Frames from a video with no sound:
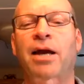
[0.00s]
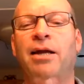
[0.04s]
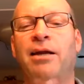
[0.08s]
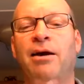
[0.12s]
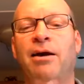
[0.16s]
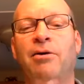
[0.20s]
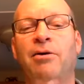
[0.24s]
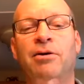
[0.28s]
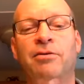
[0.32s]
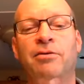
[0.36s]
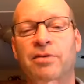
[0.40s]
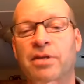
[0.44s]

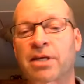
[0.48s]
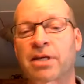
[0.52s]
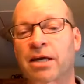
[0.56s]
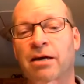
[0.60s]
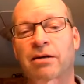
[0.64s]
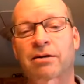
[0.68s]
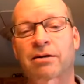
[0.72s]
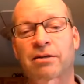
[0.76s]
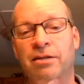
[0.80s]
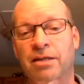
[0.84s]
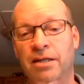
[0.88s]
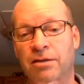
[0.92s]
out of the,
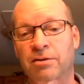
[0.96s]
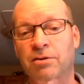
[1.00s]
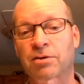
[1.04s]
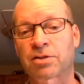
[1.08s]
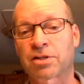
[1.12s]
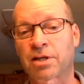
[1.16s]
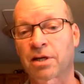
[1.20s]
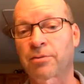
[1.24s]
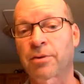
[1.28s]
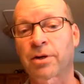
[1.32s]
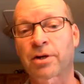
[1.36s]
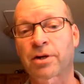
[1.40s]
the
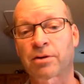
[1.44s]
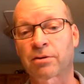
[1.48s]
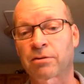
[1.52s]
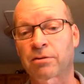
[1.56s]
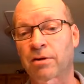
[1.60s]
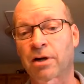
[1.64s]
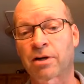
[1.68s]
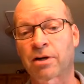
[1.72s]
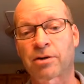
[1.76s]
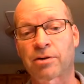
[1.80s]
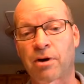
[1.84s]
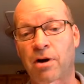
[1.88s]
Sunrider
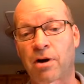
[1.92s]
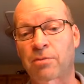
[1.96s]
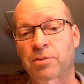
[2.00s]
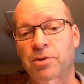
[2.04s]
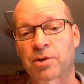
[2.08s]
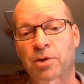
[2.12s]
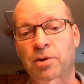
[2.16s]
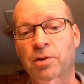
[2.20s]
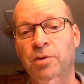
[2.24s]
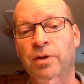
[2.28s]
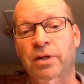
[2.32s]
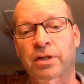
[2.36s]
underarm
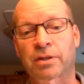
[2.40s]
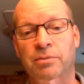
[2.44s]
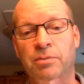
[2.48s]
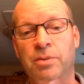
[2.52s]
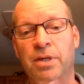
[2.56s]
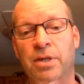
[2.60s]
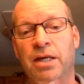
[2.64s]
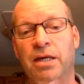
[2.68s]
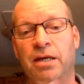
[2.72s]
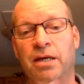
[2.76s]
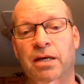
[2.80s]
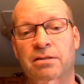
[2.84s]
deodorant
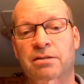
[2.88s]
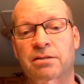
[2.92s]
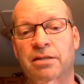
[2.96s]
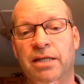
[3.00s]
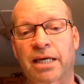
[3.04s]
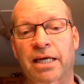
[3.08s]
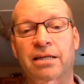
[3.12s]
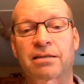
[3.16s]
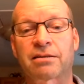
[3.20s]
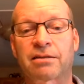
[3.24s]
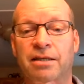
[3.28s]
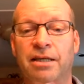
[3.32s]
because
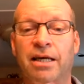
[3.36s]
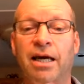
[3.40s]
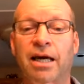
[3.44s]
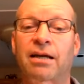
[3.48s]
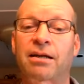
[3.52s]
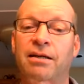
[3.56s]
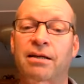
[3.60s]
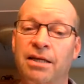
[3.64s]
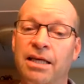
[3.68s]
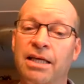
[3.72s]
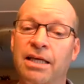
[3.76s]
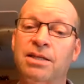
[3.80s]
it kind
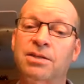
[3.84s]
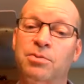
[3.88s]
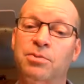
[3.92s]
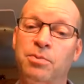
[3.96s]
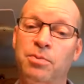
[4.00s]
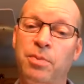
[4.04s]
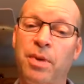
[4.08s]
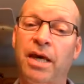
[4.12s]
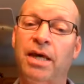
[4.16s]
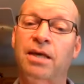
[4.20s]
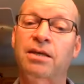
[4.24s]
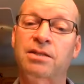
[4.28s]
of is
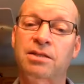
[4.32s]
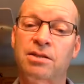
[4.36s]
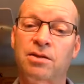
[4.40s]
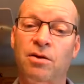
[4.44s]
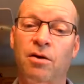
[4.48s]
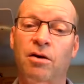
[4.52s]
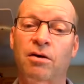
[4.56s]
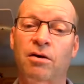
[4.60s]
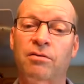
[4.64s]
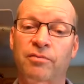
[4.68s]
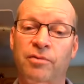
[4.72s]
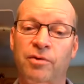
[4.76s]
based
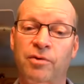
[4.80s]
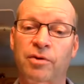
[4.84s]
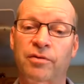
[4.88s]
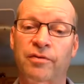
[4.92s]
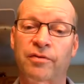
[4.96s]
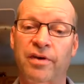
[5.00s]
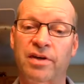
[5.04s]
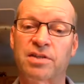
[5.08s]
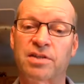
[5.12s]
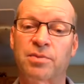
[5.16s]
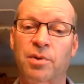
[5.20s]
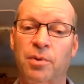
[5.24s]
on fruit and
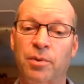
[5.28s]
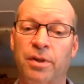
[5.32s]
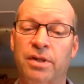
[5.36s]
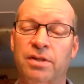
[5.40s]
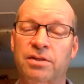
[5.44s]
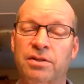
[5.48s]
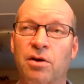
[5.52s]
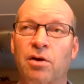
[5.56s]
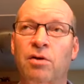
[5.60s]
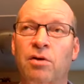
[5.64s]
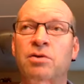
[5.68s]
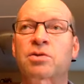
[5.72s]
vegetable
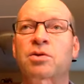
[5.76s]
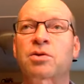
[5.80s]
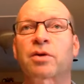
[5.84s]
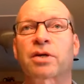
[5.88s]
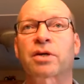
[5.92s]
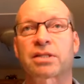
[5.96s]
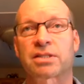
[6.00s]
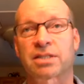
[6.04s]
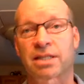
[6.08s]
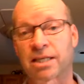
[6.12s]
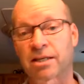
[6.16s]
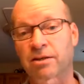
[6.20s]
rinse also
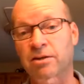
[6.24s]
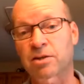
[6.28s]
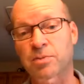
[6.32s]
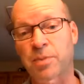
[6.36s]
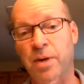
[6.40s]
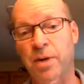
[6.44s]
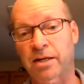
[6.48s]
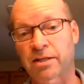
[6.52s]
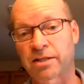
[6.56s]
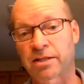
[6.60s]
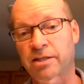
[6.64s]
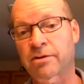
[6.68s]
because it kills
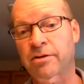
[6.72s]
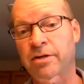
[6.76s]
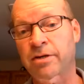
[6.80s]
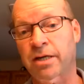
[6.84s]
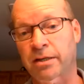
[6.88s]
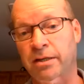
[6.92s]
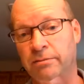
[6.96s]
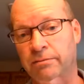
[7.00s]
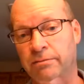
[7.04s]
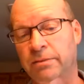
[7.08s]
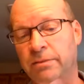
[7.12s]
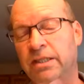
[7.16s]

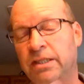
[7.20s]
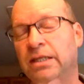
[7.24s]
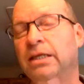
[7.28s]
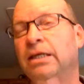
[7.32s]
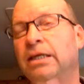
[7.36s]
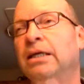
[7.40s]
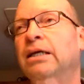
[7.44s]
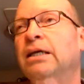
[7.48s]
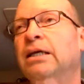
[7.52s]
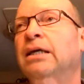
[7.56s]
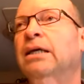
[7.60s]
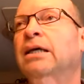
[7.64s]
bacteria.
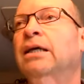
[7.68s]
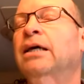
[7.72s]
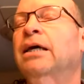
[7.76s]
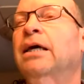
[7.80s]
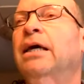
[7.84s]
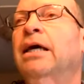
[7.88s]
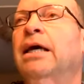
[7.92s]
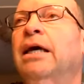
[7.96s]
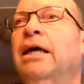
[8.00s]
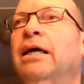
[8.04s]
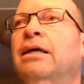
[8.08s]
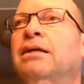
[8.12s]

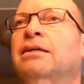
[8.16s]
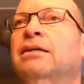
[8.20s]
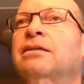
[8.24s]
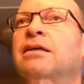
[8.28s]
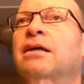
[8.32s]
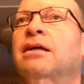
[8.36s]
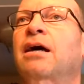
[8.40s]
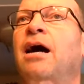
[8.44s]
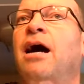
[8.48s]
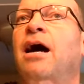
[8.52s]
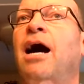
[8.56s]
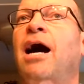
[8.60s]
And
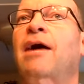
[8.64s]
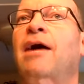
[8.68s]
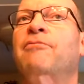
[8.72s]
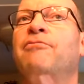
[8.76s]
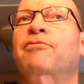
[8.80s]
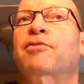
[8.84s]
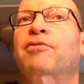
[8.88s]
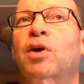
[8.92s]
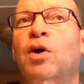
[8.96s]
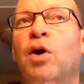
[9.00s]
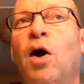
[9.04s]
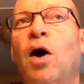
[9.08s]
I
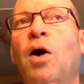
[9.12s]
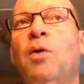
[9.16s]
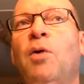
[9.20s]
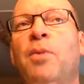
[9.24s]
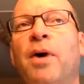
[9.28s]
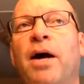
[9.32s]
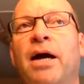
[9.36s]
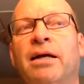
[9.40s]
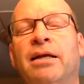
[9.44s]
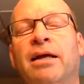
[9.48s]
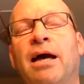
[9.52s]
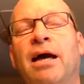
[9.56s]
forgot
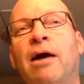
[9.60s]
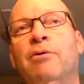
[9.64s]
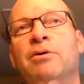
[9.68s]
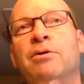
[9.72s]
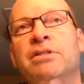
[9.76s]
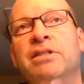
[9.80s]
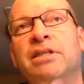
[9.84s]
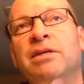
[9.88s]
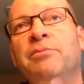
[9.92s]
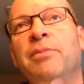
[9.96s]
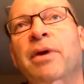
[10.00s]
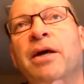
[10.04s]
mine. I
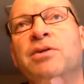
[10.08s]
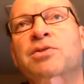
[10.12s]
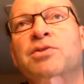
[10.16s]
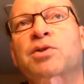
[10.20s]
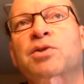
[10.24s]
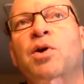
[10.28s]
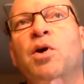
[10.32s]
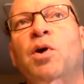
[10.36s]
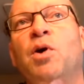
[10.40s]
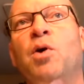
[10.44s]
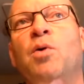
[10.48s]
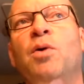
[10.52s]
was in
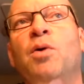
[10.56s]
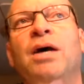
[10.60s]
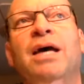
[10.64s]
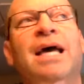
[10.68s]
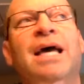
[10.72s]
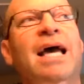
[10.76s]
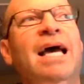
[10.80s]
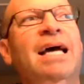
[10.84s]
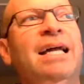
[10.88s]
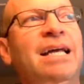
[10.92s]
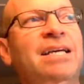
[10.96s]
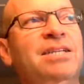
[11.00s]
Mexico
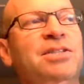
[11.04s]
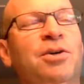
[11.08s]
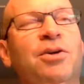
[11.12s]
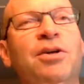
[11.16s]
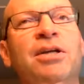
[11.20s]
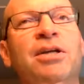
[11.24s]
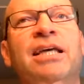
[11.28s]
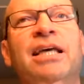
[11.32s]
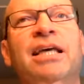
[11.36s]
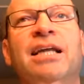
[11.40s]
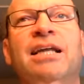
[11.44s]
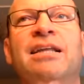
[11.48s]
and I
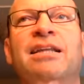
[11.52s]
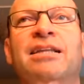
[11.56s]
started getting